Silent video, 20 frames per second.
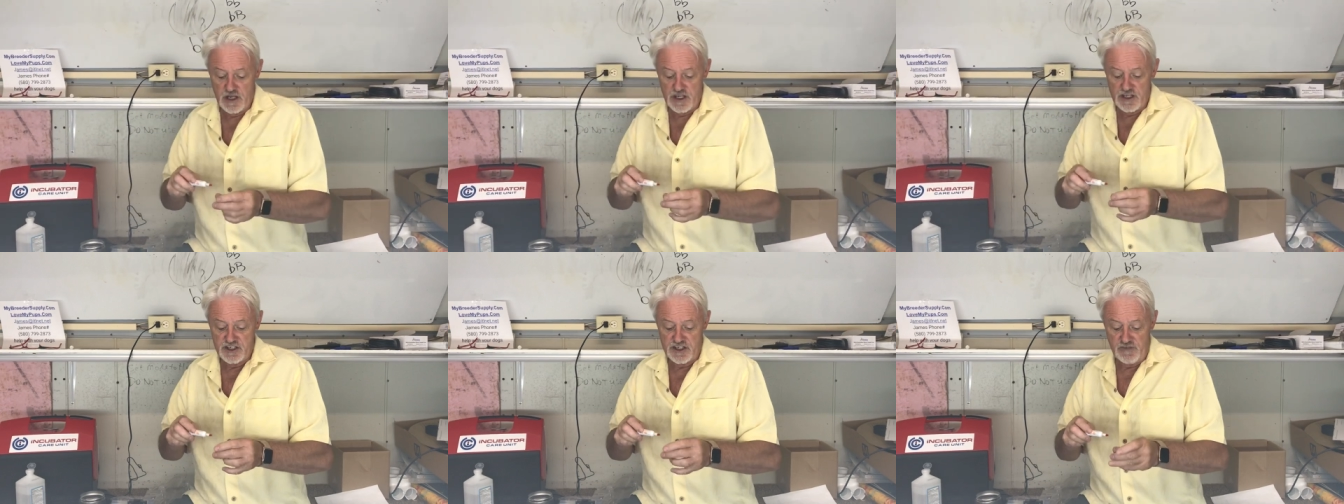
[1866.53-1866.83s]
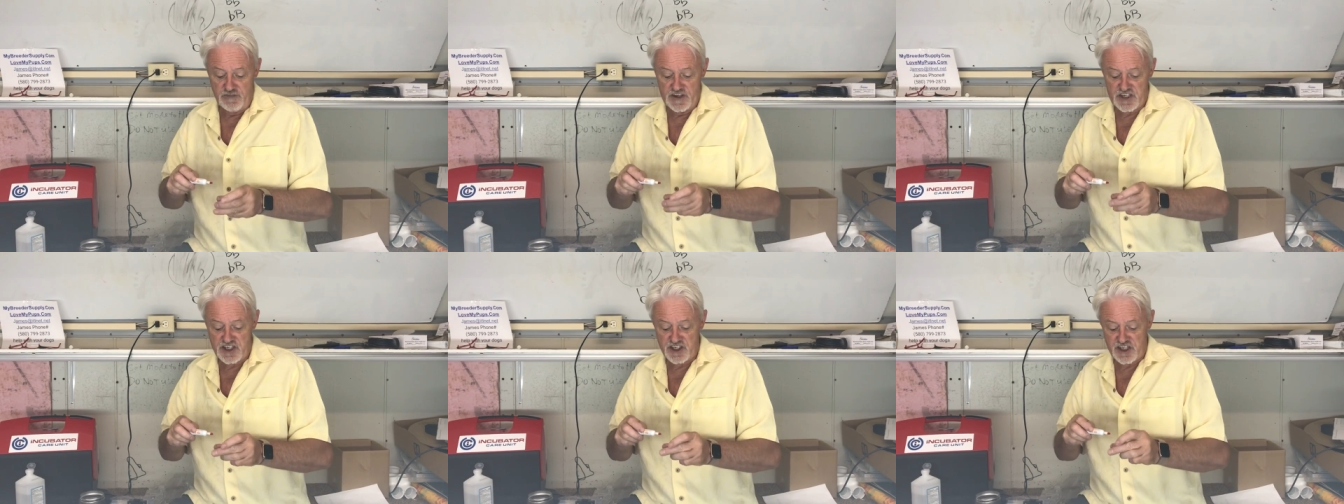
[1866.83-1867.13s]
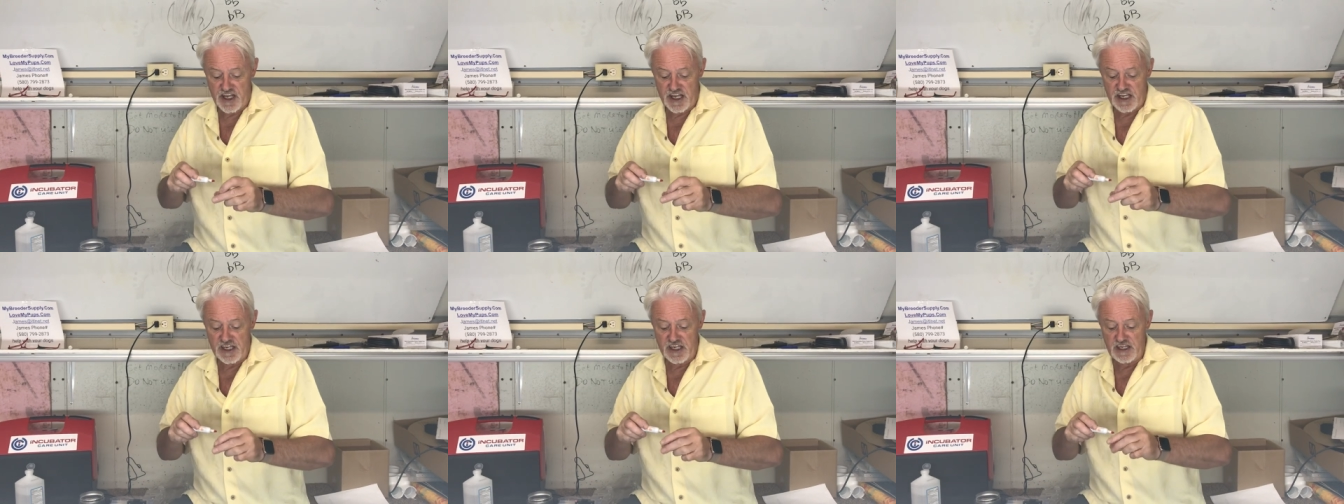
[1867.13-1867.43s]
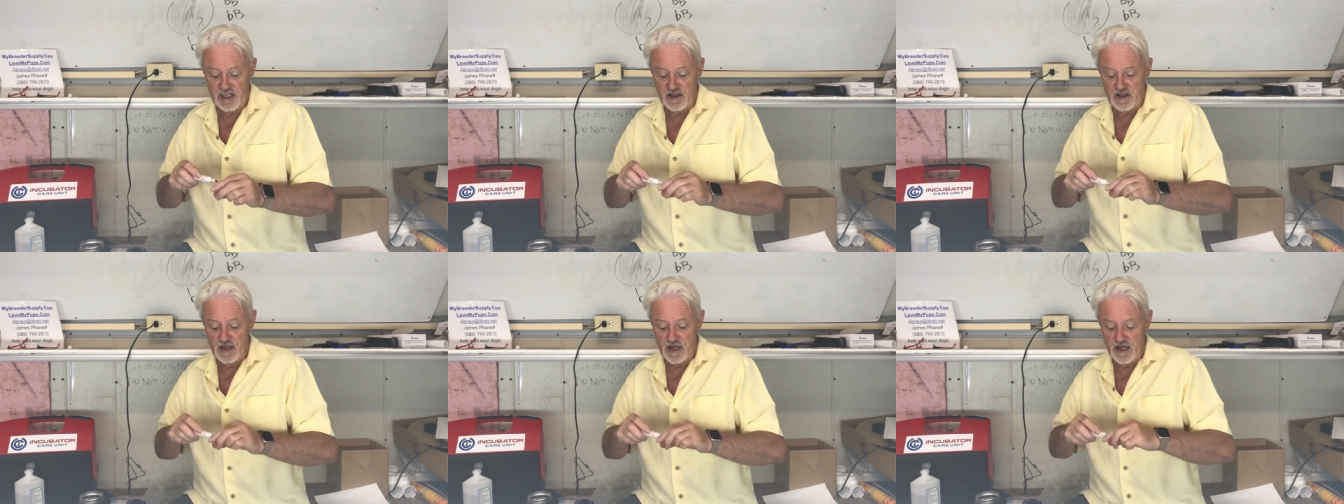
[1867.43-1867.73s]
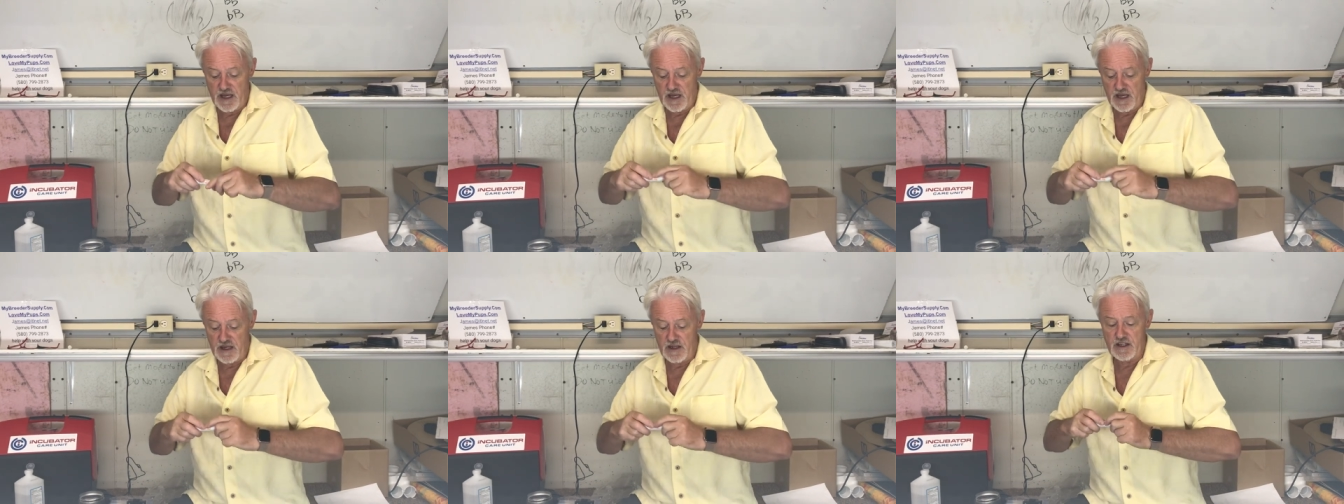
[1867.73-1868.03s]
see if it's stinky in
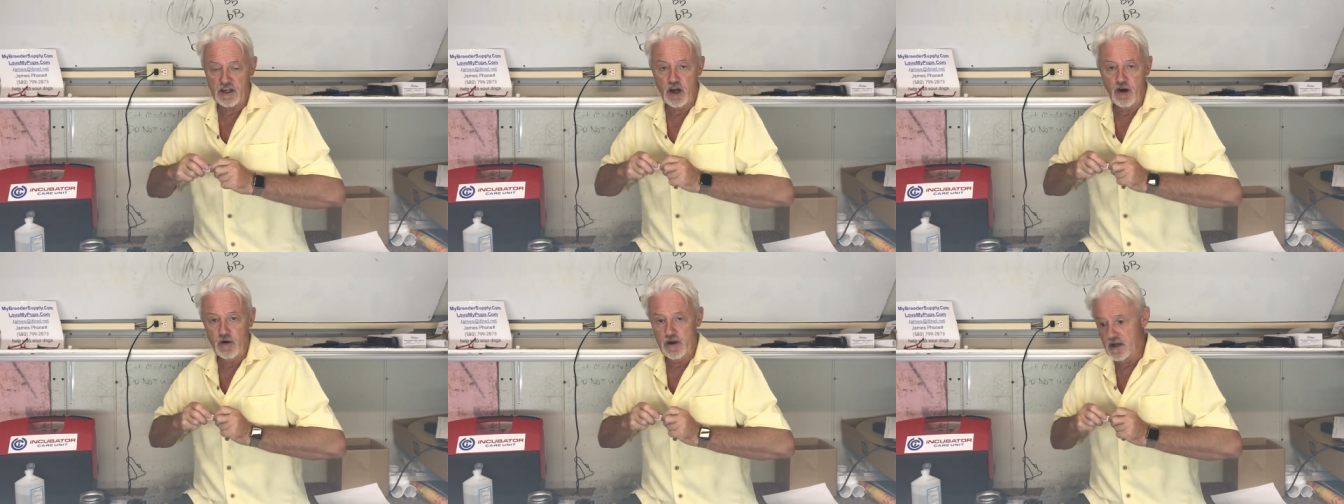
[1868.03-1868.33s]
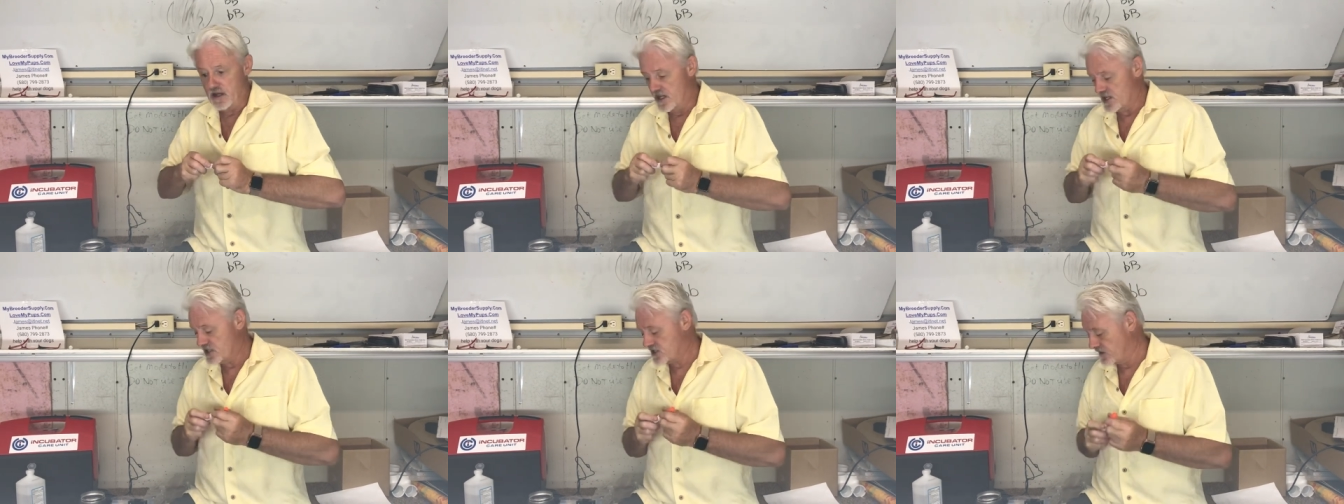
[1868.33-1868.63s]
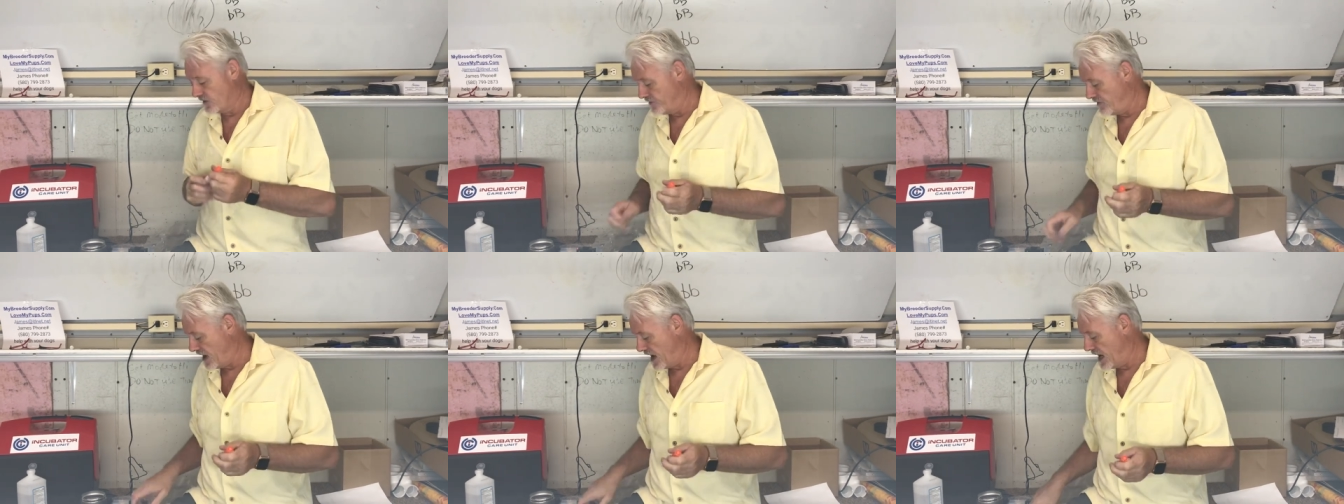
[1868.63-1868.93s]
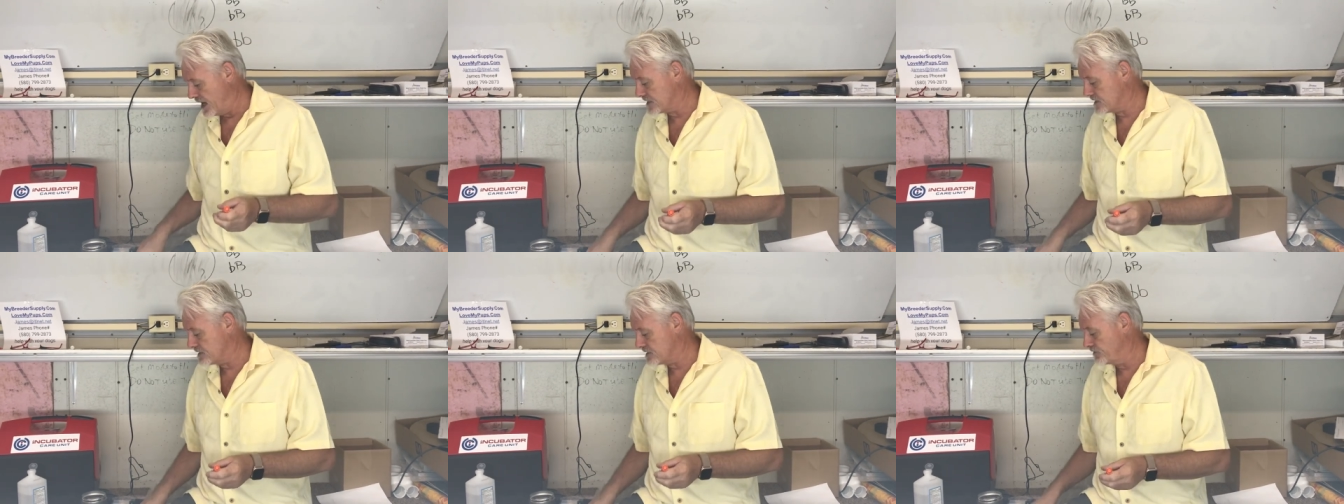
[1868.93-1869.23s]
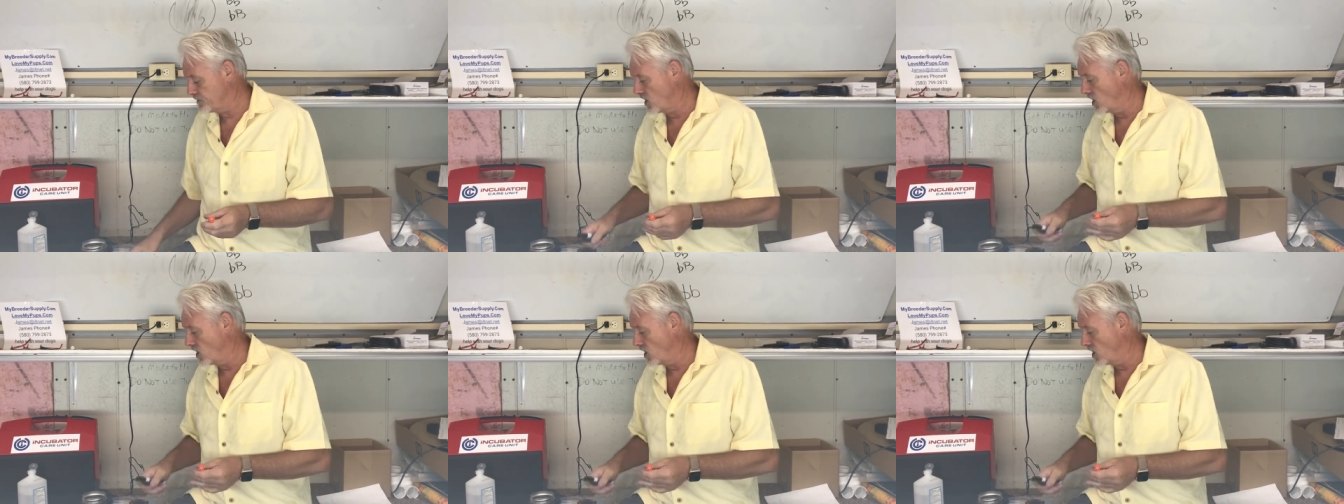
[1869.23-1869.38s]
there, go enlist a vet,